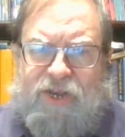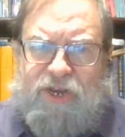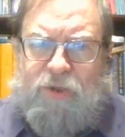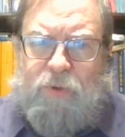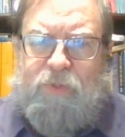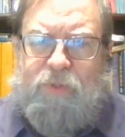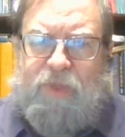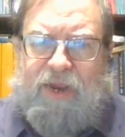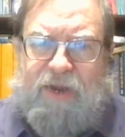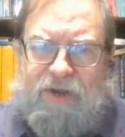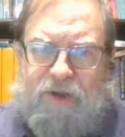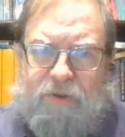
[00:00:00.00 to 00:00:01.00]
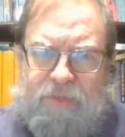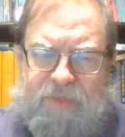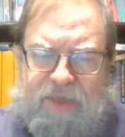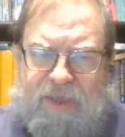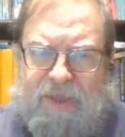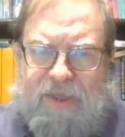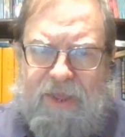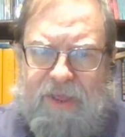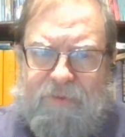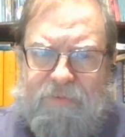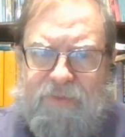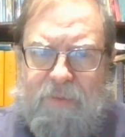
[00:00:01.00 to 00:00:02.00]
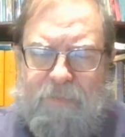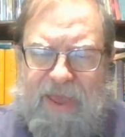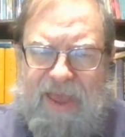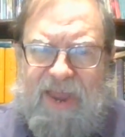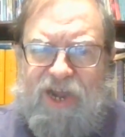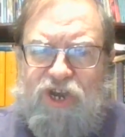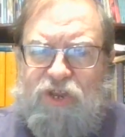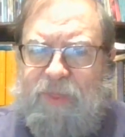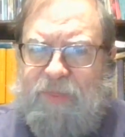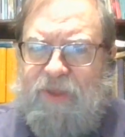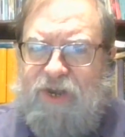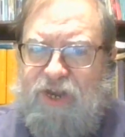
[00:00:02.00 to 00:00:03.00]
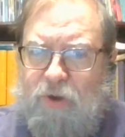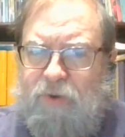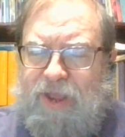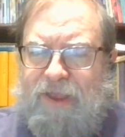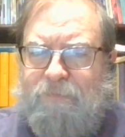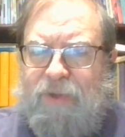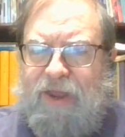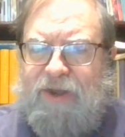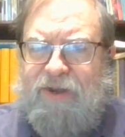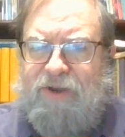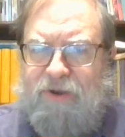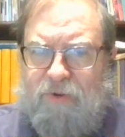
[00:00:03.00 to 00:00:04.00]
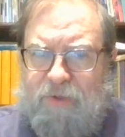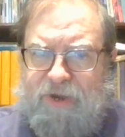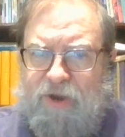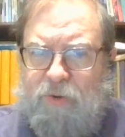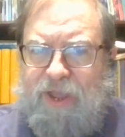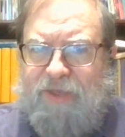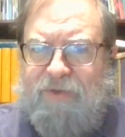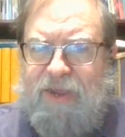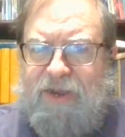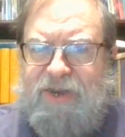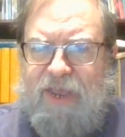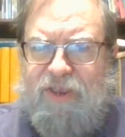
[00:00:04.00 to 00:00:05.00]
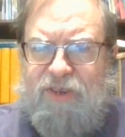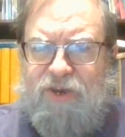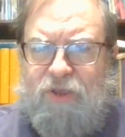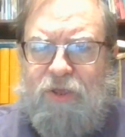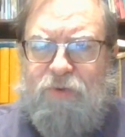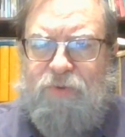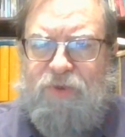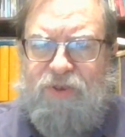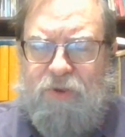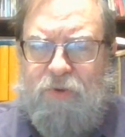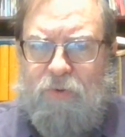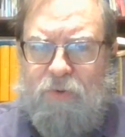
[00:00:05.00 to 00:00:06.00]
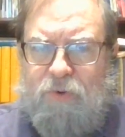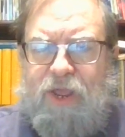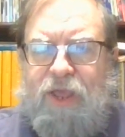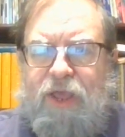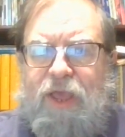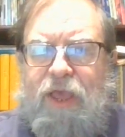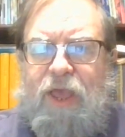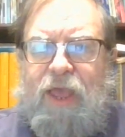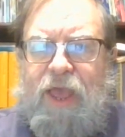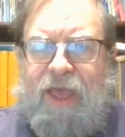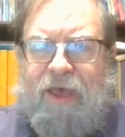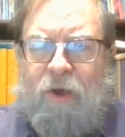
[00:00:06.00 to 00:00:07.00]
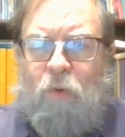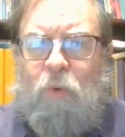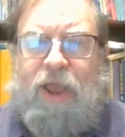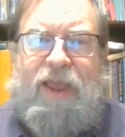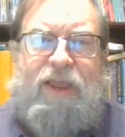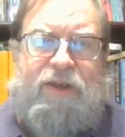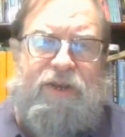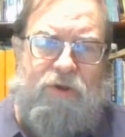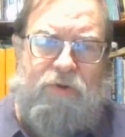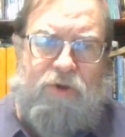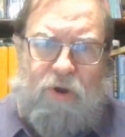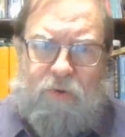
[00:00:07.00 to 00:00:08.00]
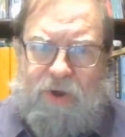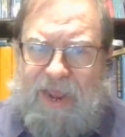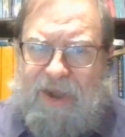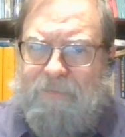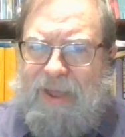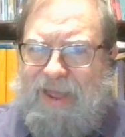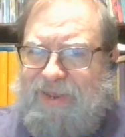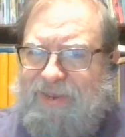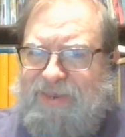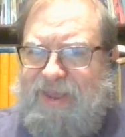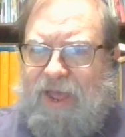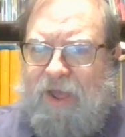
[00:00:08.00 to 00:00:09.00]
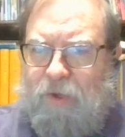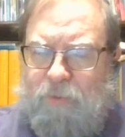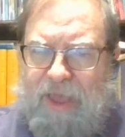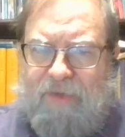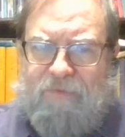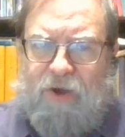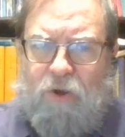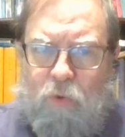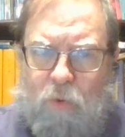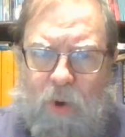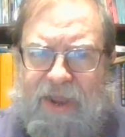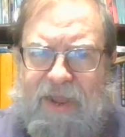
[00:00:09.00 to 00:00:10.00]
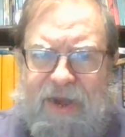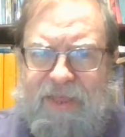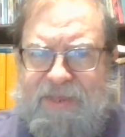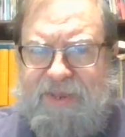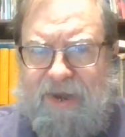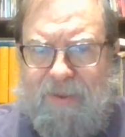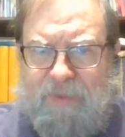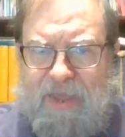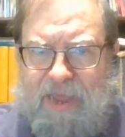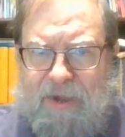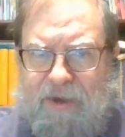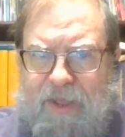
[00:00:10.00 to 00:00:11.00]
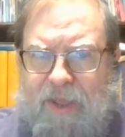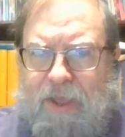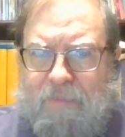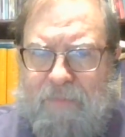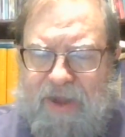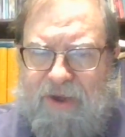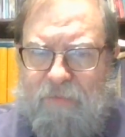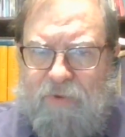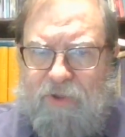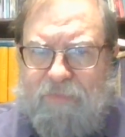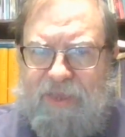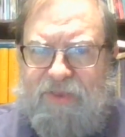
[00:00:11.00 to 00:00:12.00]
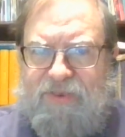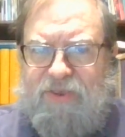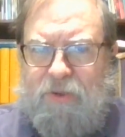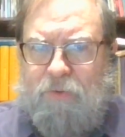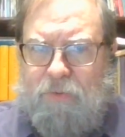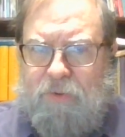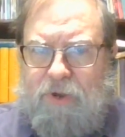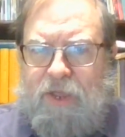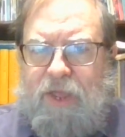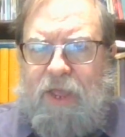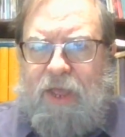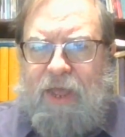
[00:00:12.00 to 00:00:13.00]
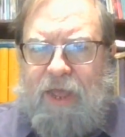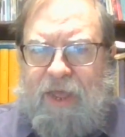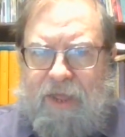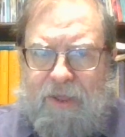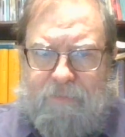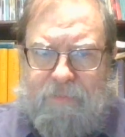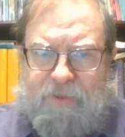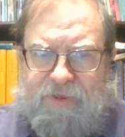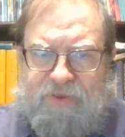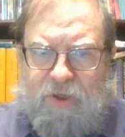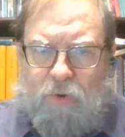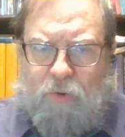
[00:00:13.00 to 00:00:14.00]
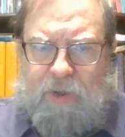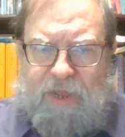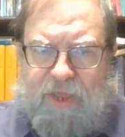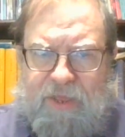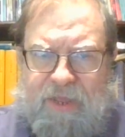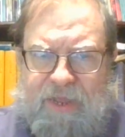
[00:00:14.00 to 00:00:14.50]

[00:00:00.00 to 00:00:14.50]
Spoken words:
to the page that the donate button or the donate link takes to you soon a way to donate by Zelle. We haven't quite got it set up yet, but it will be soon. So